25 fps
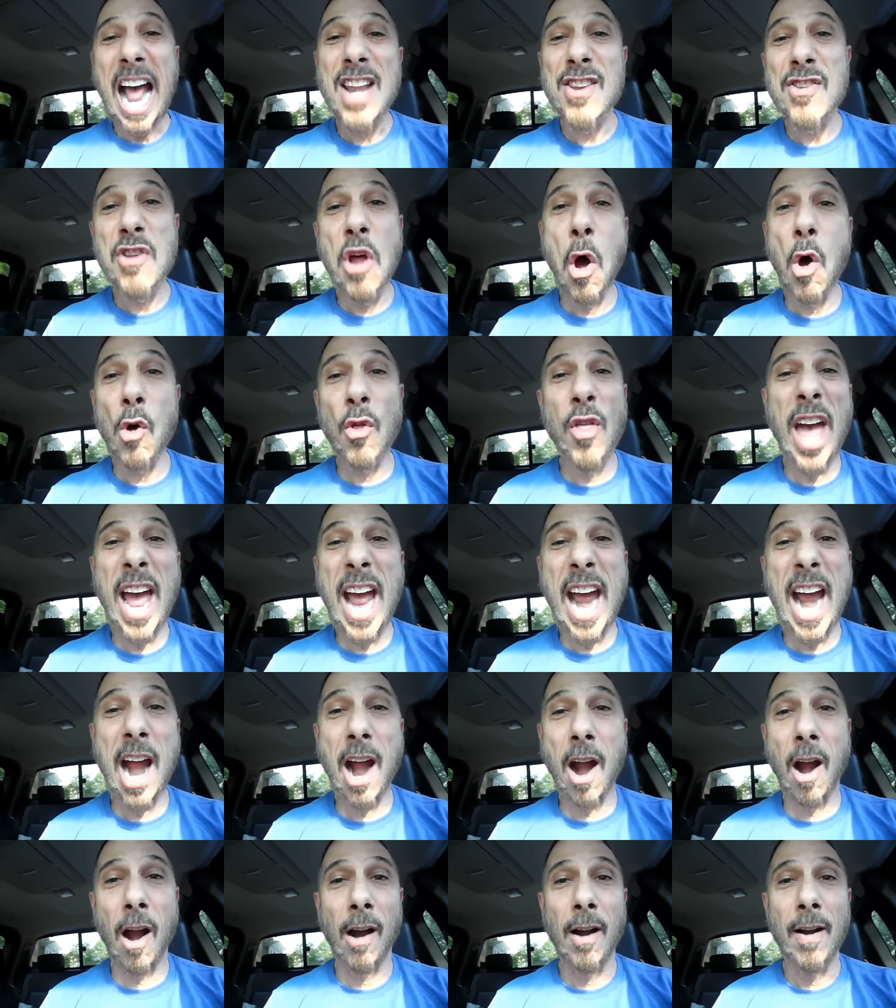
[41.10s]
No
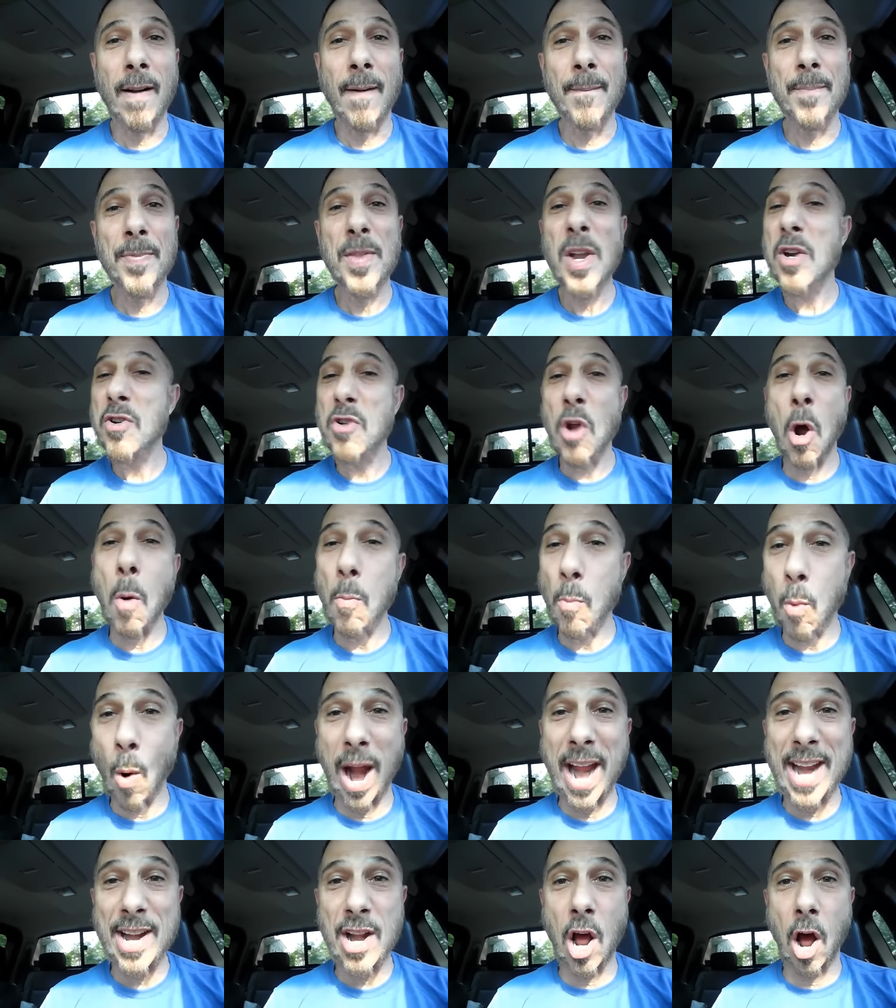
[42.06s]
there. No
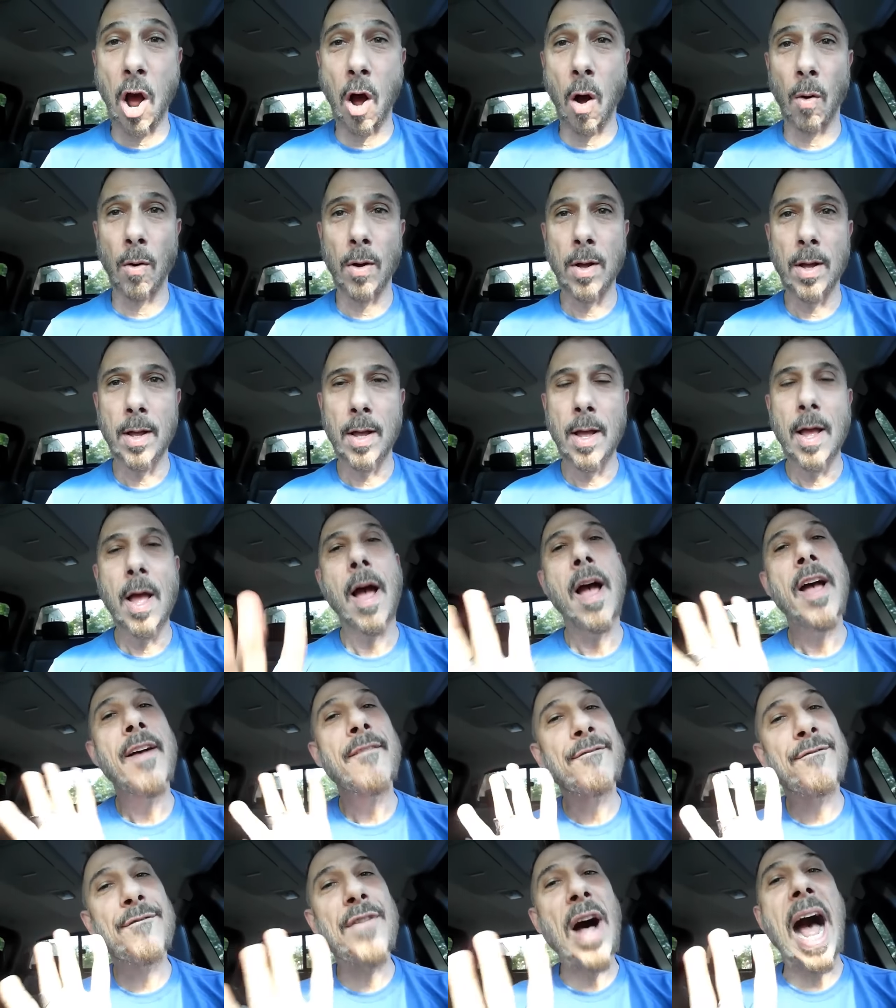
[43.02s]
bueno.
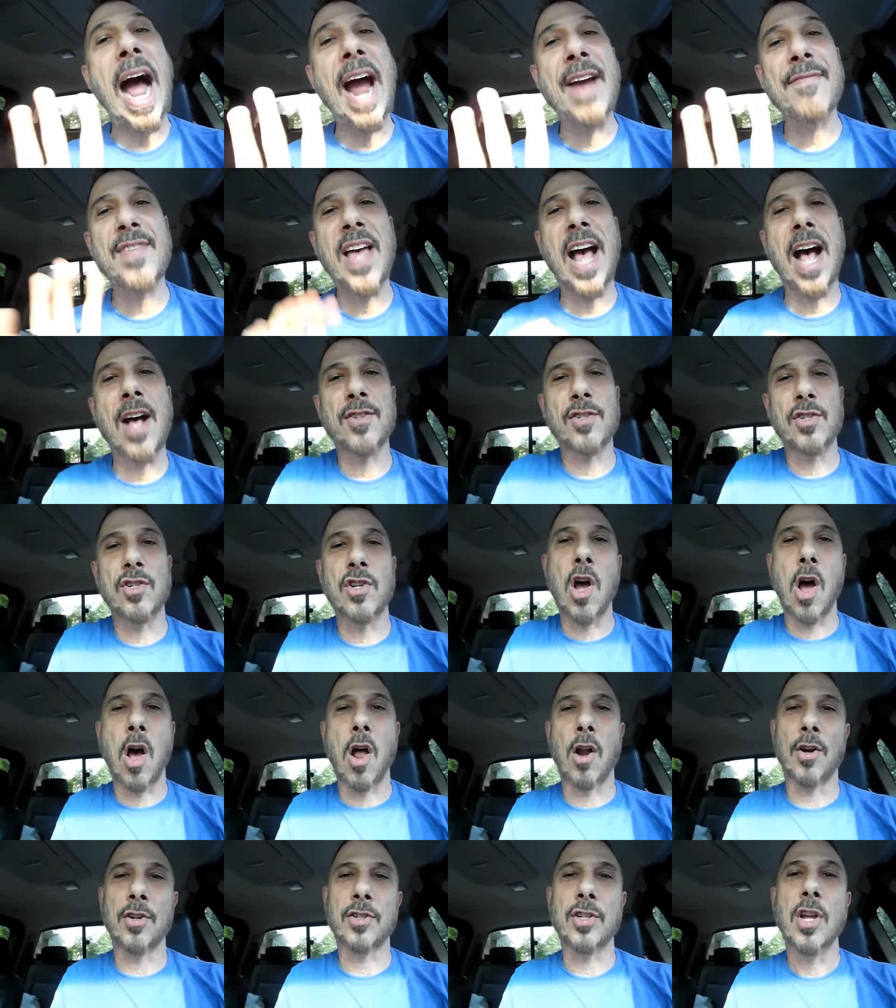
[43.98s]

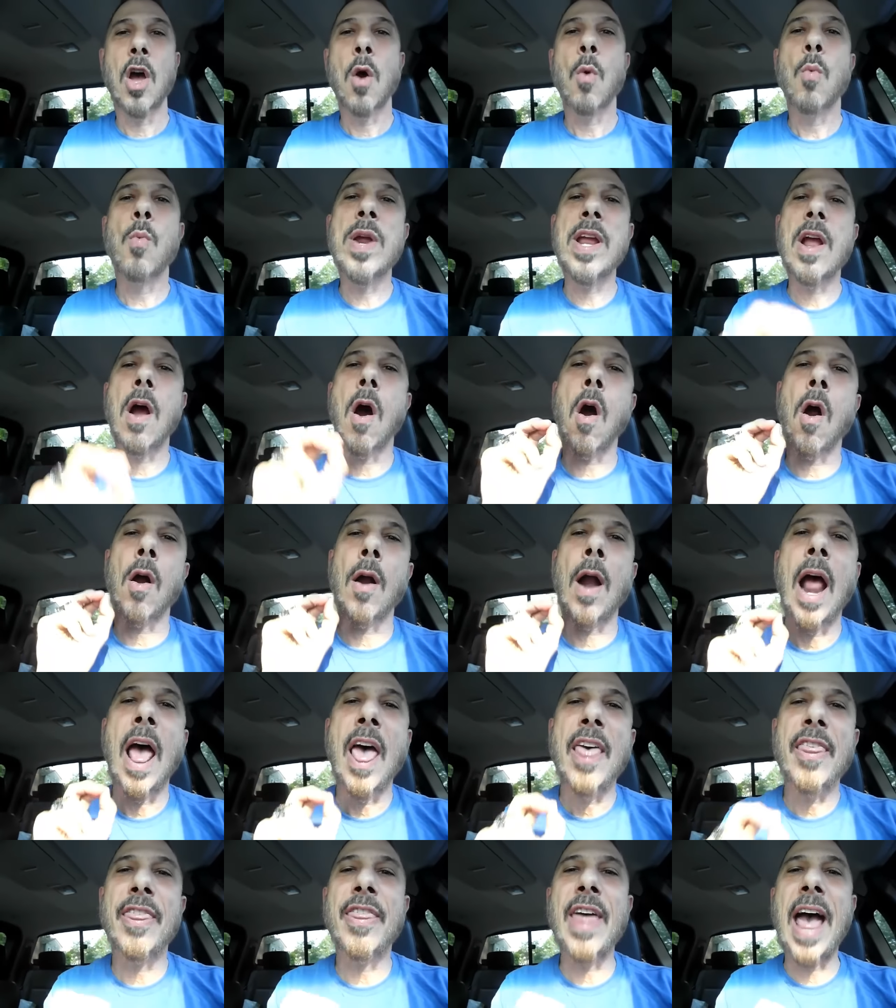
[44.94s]
$5,000. We are
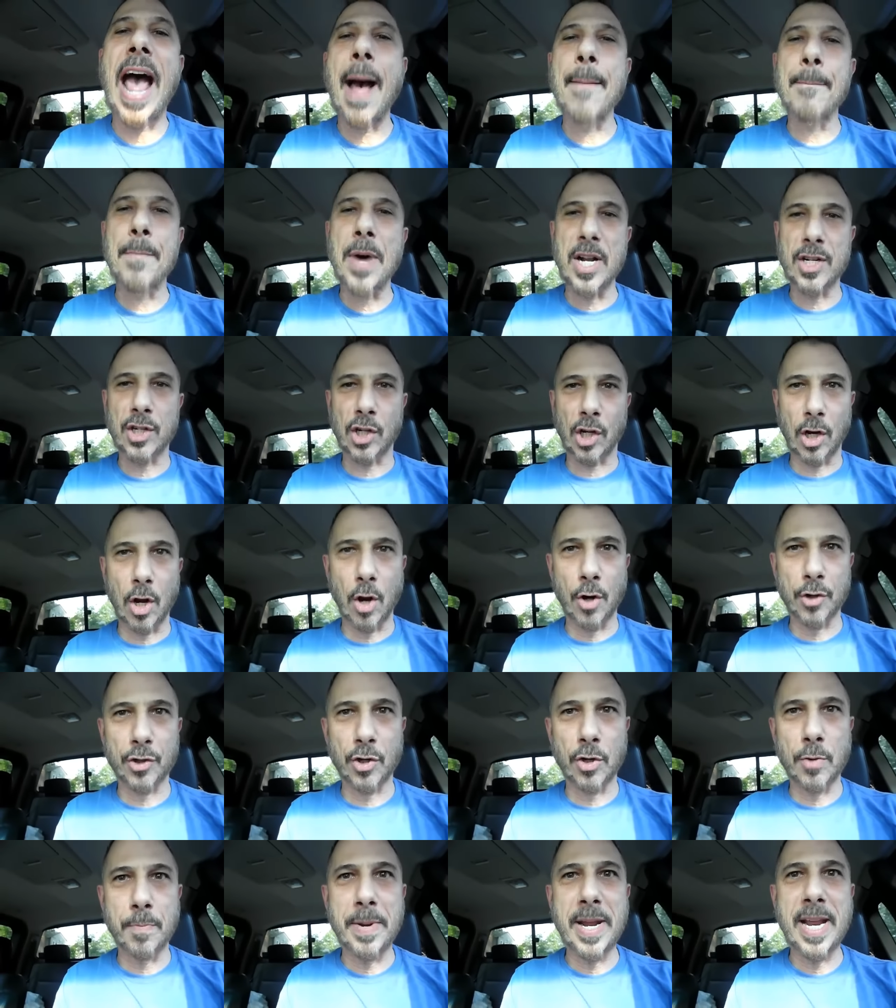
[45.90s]
that much
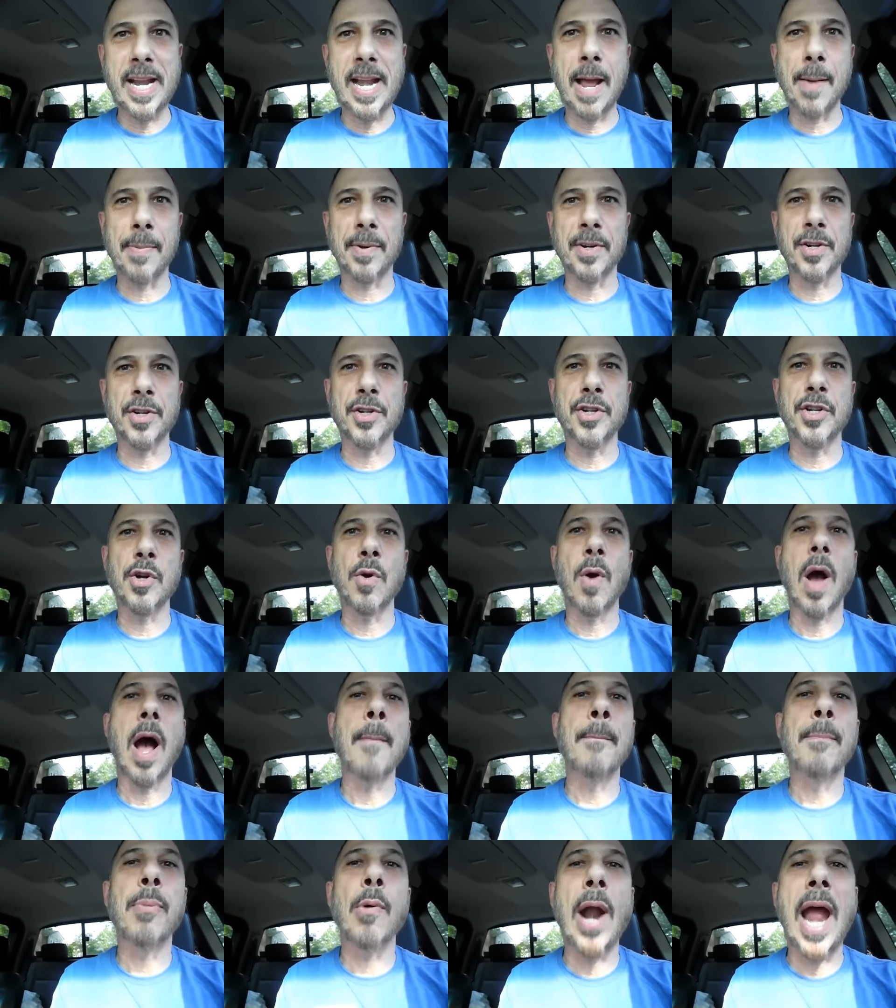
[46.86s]
closer to being able to do
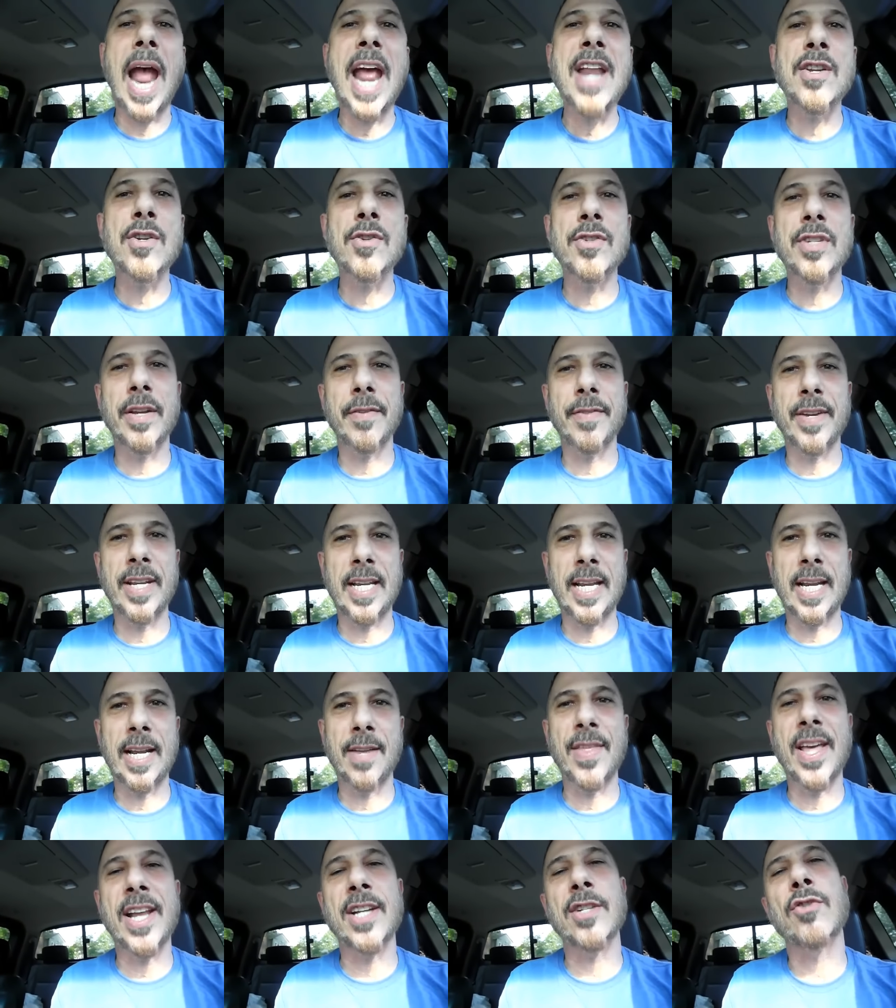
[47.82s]
a brand new
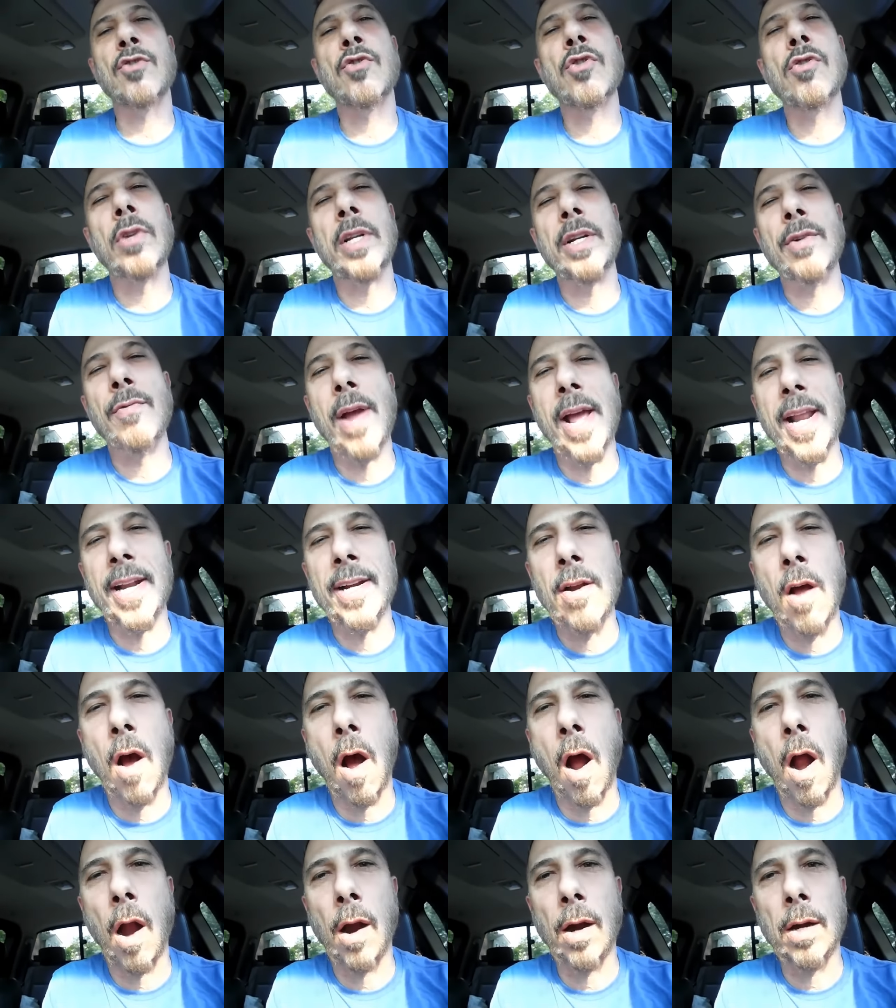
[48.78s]
DVD that is truly rated
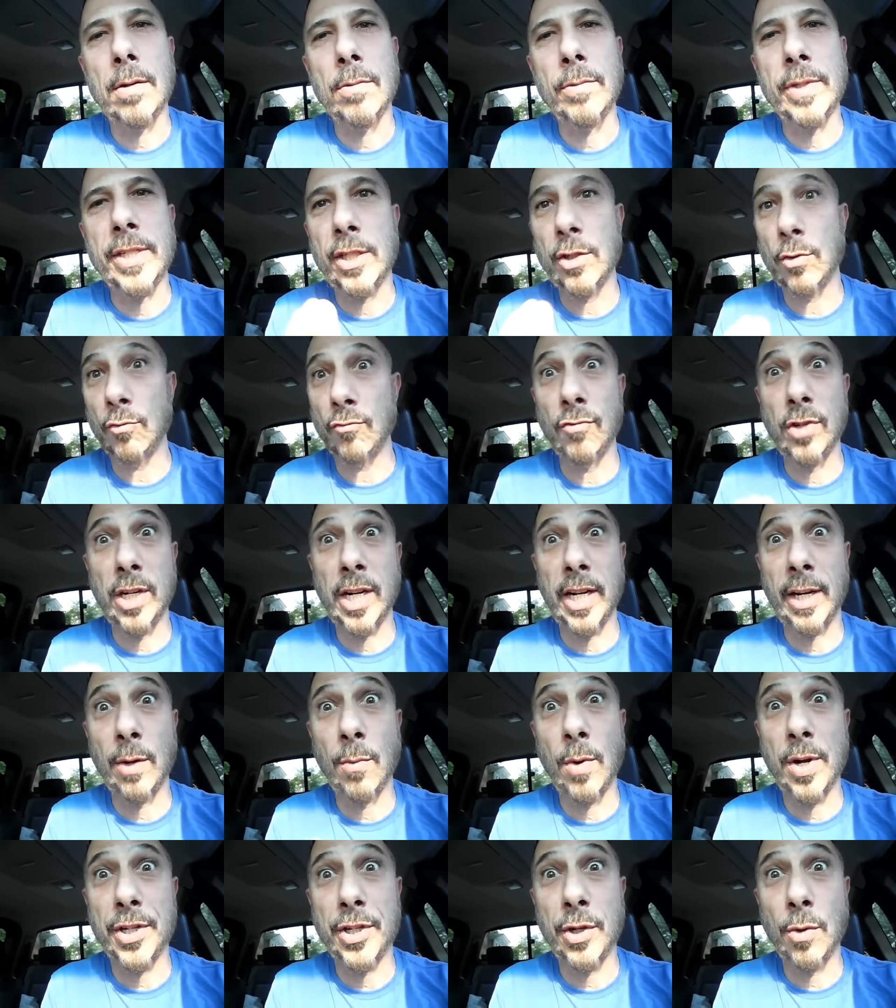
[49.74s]
R, which is really
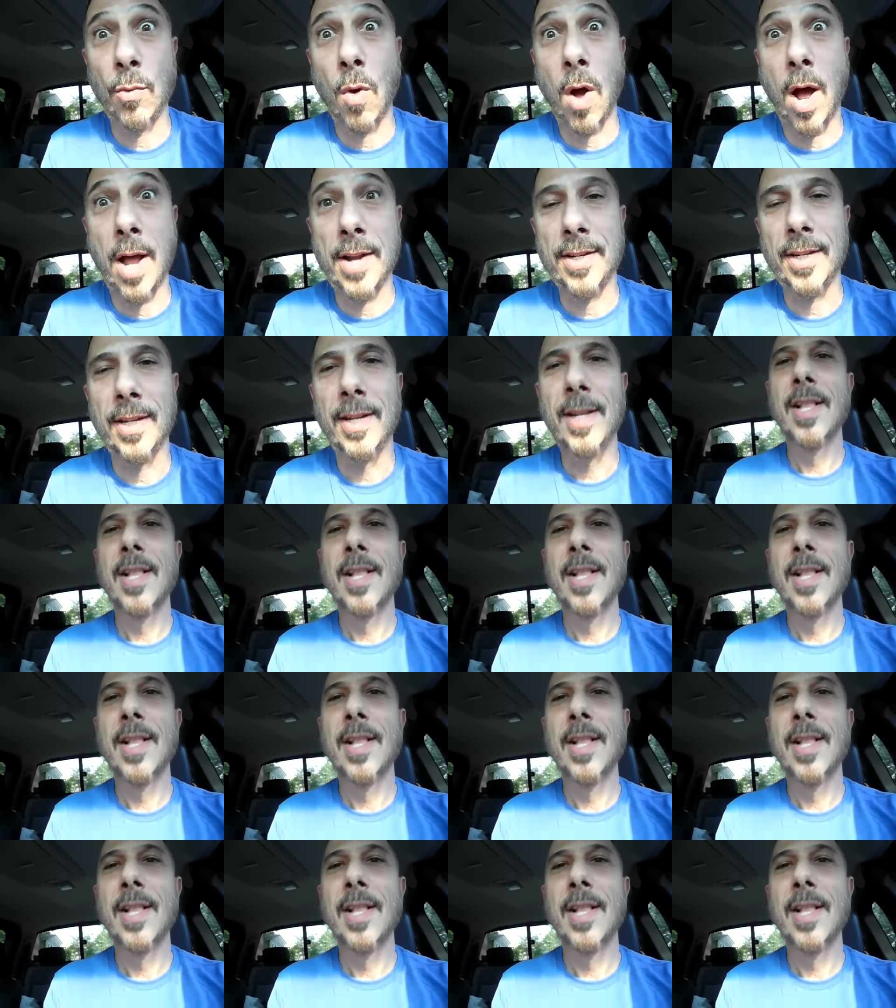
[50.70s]
what you want.